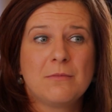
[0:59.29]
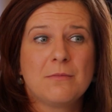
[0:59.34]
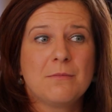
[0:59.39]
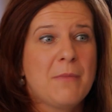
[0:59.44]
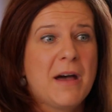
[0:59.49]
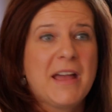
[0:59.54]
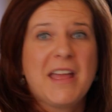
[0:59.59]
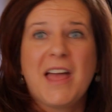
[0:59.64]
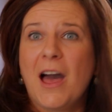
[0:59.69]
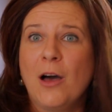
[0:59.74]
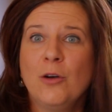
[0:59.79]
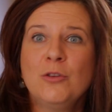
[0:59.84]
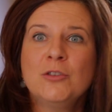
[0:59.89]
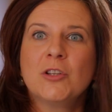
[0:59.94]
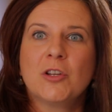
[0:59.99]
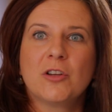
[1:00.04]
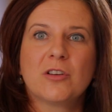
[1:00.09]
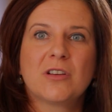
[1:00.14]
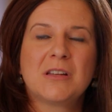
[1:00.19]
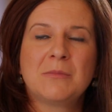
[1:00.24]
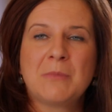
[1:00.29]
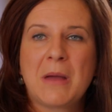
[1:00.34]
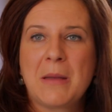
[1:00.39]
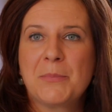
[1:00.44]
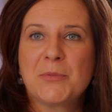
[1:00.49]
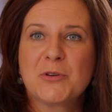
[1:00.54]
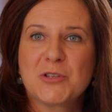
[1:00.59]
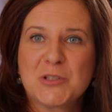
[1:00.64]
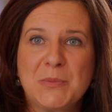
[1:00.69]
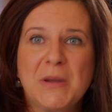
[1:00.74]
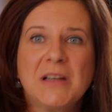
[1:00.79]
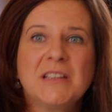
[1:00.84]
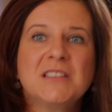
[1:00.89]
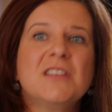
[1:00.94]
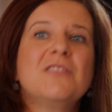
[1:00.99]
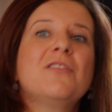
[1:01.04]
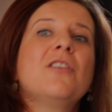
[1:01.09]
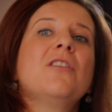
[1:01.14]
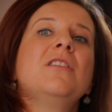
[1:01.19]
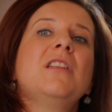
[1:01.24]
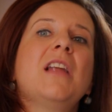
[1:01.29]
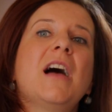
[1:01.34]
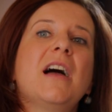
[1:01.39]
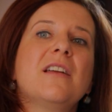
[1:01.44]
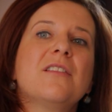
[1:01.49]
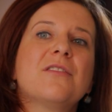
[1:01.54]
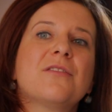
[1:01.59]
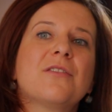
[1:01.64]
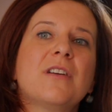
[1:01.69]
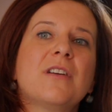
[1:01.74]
my outlook and my perspective on life.